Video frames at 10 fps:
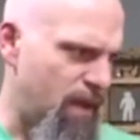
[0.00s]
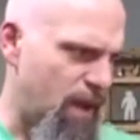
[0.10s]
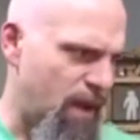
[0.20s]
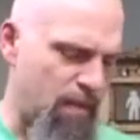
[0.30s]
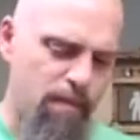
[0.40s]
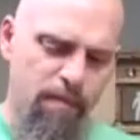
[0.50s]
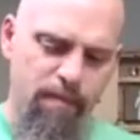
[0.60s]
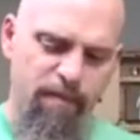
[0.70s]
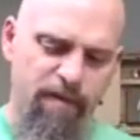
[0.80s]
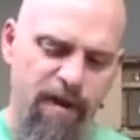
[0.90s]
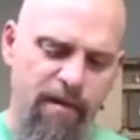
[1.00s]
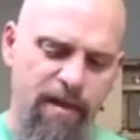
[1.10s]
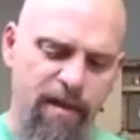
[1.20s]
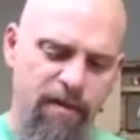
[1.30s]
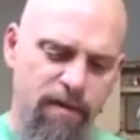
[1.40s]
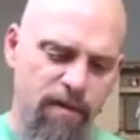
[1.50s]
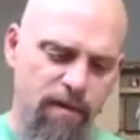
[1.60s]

Um, very little.